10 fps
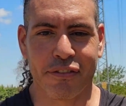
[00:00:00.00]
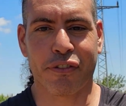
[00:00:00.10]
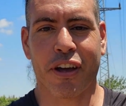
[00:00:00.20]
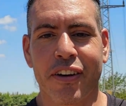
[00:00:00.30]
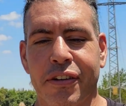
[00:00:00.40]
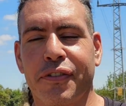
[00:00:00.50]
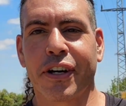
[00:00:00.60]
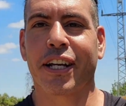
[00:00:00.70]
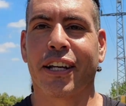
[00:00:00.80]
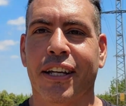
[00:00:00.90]
very,
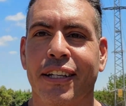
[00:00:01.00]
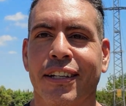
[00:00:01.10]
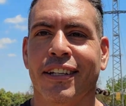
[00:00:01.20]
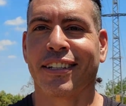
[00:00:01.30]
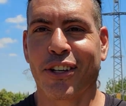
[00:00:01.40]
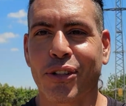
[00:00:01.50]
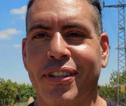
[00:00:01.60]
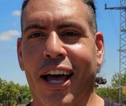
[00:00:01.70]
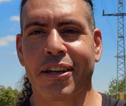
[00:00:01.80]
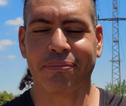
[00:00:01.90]
very good
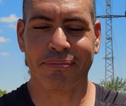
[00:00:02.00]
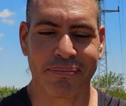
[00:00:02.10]
time,